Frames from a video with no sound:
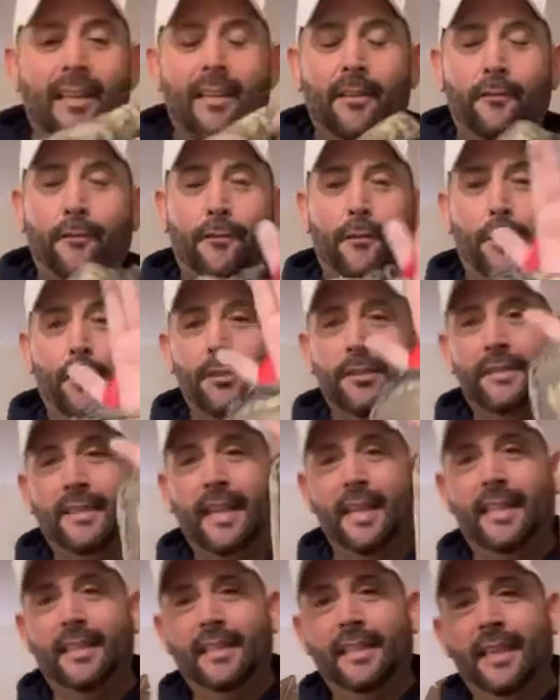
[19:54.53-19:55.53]
first
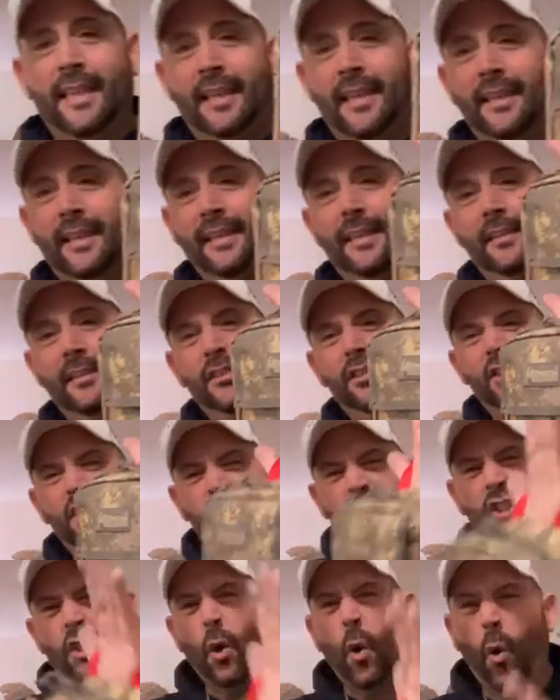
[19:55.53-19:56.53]
aid kit.
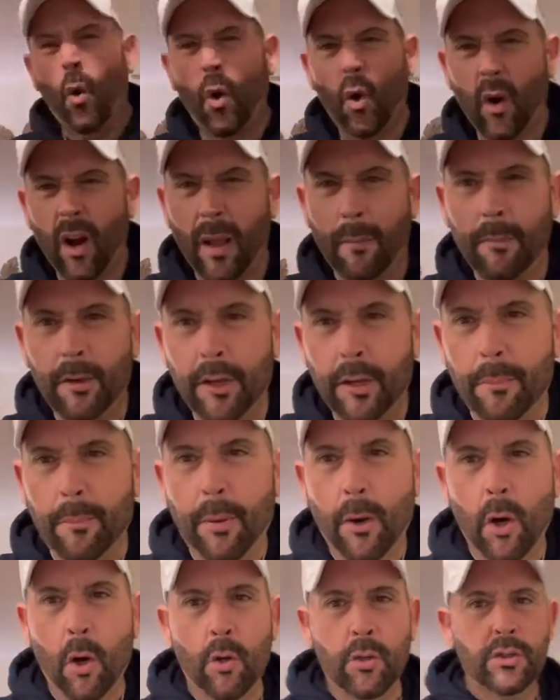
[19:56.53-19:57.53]
Score. I'm going to
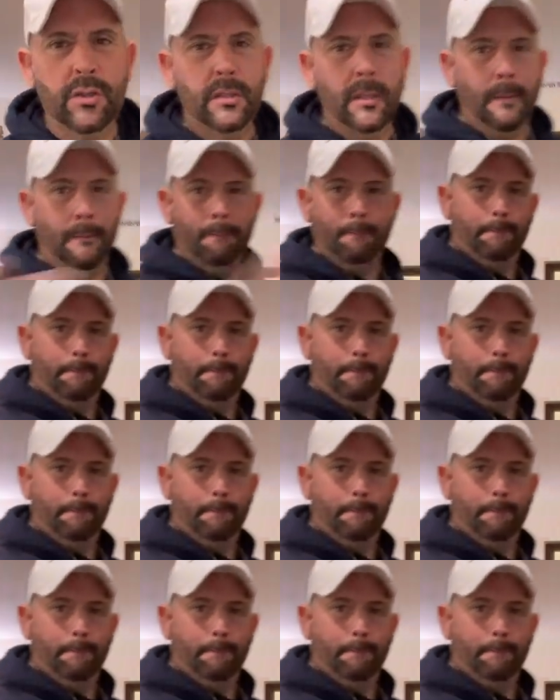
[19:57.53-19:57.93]
post